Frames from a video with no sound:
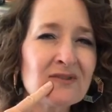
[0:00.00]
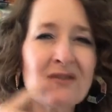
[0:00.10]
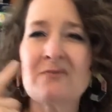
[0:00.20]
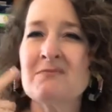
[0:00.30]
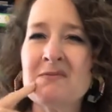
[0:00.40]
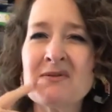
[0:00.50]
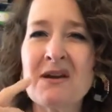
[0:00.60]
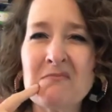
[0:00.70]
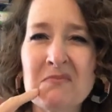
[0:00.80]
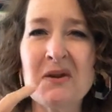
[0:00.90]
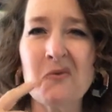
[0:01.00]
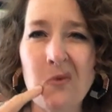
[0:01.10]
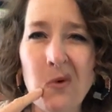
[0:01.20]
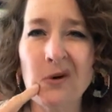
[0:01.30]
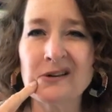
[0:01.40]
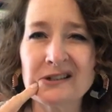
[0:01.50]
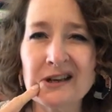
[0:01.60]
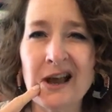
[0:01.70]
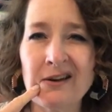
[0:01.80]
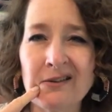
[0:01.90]
Remember that big wart she
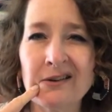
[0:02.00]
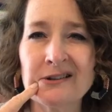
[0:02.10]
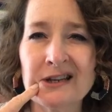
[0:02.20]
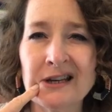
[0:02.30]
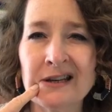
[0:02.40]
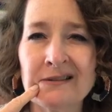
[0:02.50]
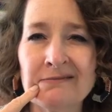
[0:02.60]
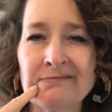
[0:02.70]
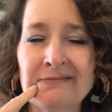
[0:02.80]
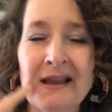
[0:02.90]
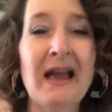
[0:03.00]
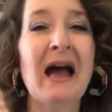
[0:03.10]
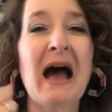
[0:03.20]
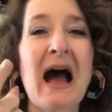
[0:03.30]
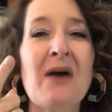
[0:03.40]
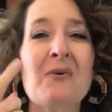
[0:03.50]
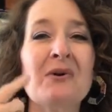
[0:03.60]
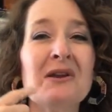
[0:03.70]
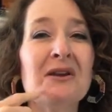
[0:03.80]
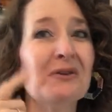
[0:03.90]
had on her chin? I want
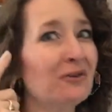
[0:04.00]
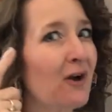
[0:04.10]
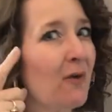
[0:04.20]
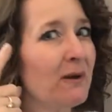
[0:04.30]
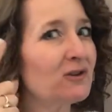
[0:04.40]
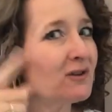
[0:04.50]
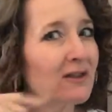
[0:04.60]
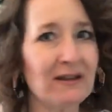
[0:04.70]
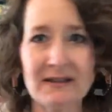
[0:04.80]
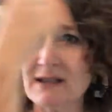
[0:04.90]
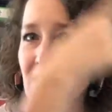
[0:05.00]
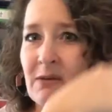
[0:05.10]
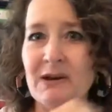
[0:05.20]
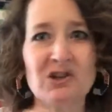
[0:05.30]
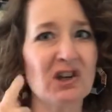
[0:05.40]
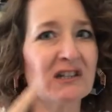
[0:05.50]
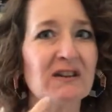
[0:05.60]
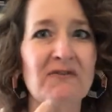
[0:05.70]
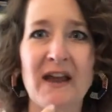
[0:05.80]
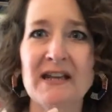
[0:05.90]
you to draw a picture. Now, this is going to be just a
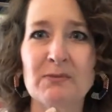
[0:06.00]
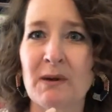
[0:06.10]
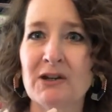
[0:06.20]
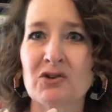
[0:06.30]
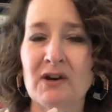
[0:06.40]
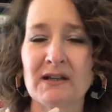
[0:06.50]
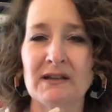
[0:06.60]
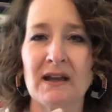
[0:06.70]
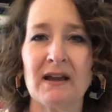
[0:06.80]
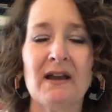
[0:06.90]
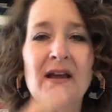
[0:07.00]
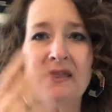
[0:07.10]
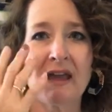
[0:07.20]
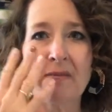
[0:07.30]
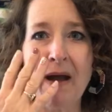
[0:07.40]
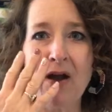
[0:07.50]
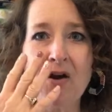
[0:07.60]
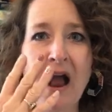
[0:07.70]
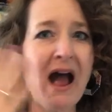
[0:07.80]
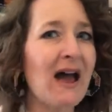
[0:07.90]
face picture, isn't it? Think about her
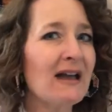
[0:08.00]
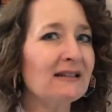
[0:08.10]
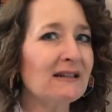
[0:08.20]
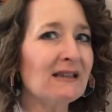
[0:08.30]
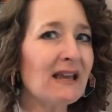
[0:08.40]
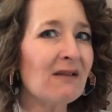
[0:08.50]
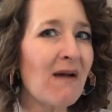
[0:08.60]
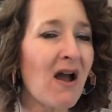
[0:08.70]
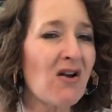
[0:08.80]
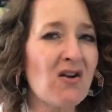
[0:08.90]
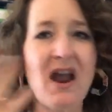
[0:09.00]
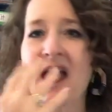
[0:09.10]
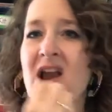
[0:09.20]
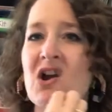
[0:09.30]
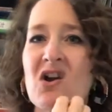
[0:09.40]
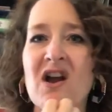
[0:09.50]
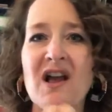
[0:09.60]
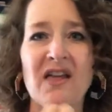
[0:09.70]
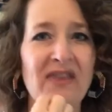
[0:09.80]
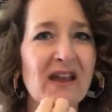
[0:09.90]
eyes and think about her hair
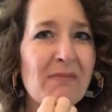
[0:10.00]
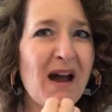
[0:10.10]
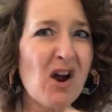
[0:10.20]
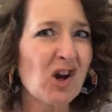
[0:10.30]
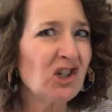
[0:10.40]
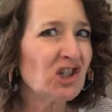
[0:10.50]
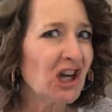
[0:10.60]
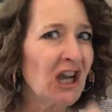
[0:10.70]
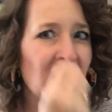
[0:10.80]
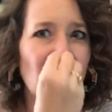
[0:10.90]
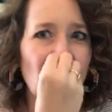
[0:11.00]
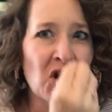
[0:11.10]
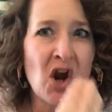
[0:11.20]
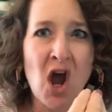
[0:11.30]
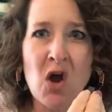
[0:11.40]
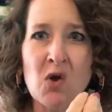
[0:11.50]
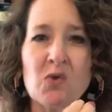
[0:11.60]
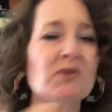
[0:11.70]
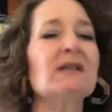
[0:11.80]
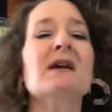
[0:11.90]
and think about her chin and her
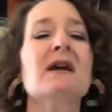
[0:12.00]
nose